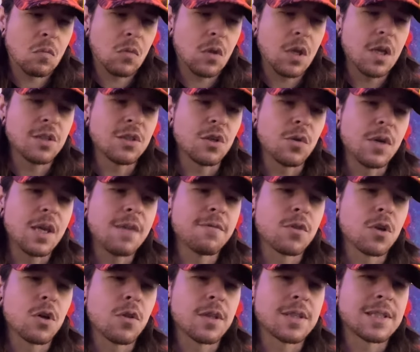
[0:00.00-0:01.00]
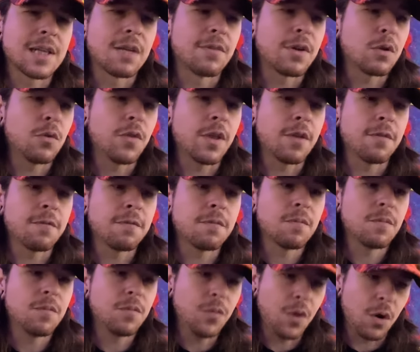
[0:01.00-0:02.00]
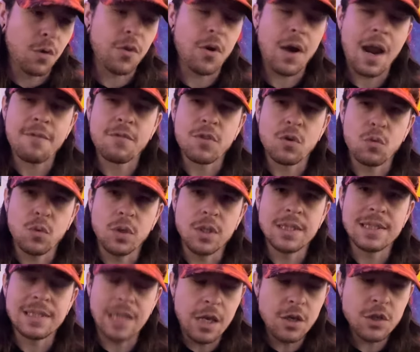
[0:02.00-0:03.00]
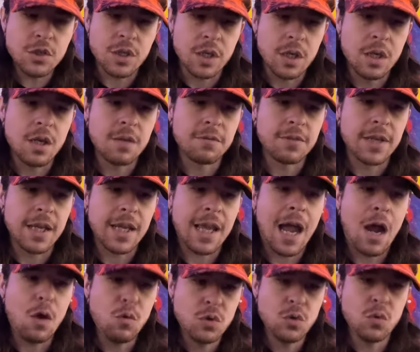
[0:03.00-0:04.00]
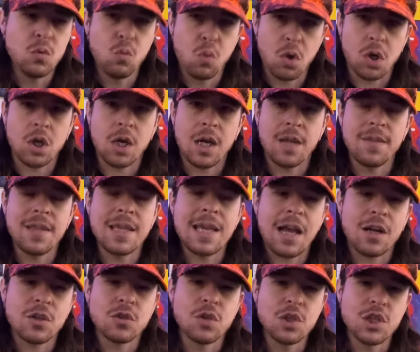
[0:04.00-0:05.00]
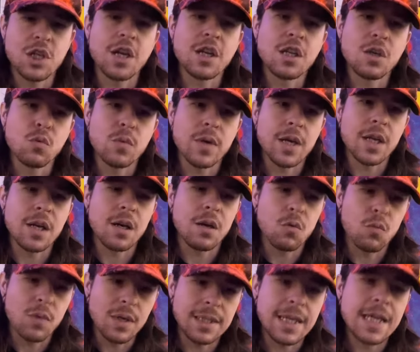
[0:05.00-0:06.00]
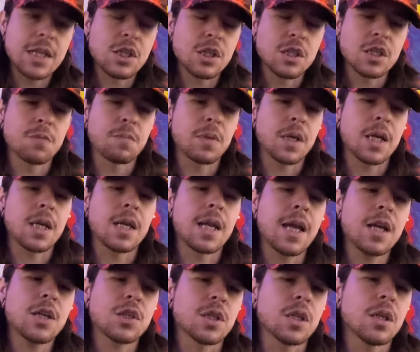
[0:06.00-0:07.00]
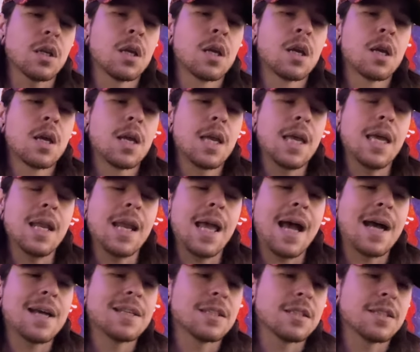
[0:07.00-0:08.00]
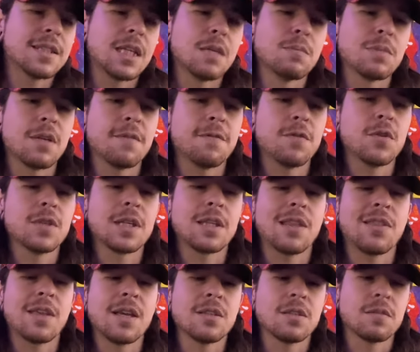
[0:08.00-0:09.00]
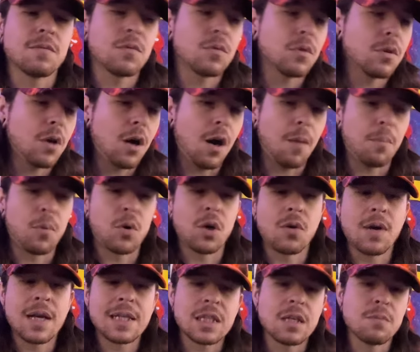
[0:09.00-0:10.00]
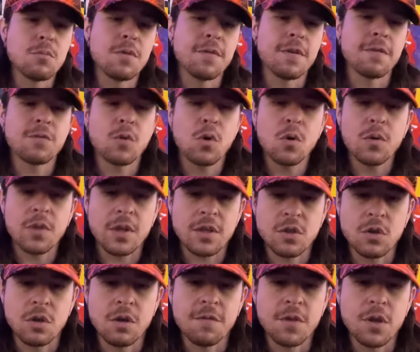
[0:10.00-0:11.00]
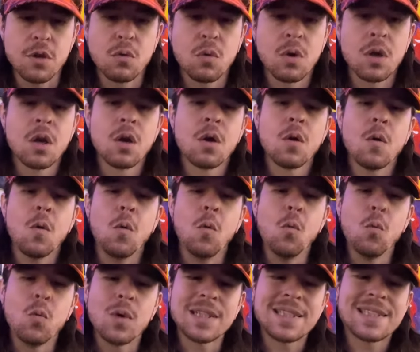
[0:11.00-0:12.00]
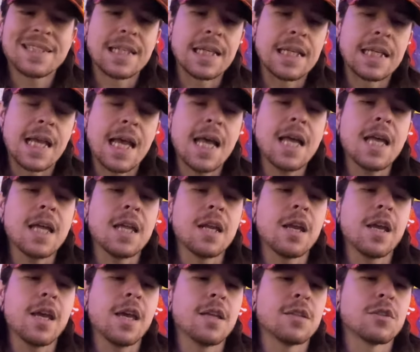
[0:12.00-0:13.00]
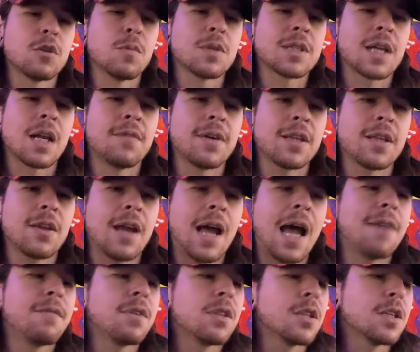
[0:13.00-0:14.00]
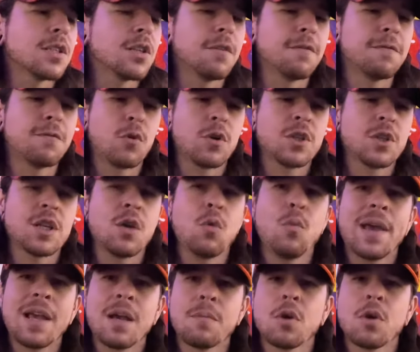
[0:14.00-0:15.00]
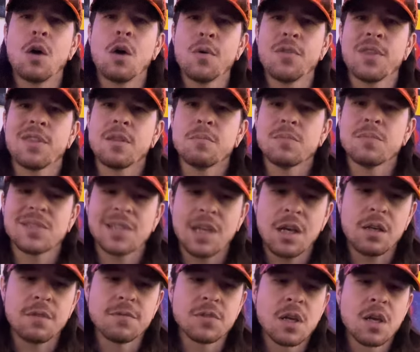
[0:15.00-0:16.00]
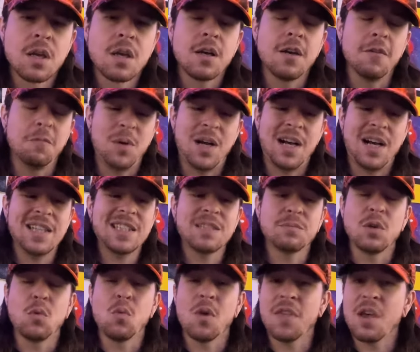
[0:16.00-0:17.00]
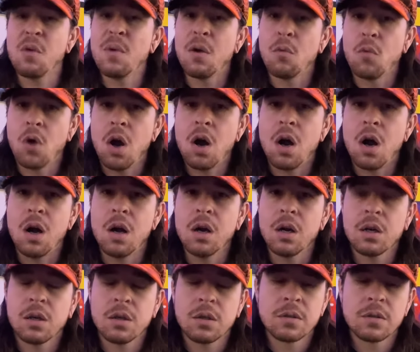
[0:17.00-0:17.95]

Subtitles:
And so even though it's kind of like, well, then they're having the realization of like how to work on the actual genuine relationship and connection. And as it seems and it feels like the things are progressing and moving forward, the two of you, once again, it's almost kind of like they're having this unfortunate wake-up within themselves of possibly where they went wrong.